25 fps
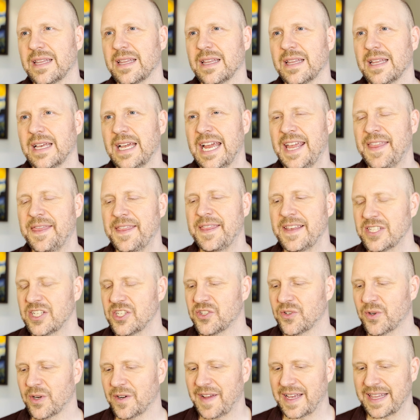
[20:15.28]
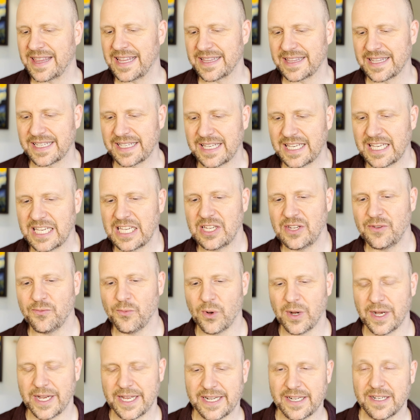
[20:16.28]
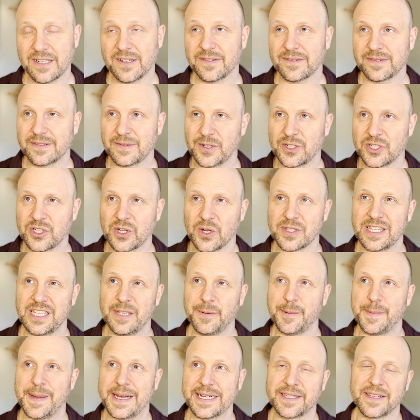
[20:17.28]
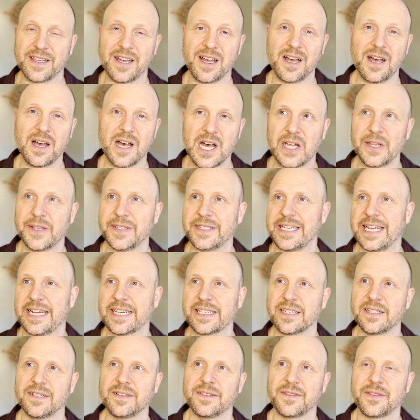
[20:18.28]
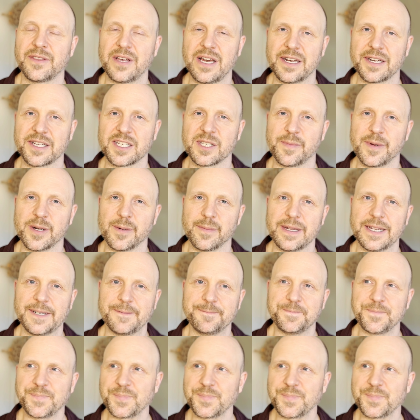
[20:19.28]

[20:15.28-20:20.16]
And this is sort of, I think, the key one, which goes a little bit back to the holodeck thought experiment.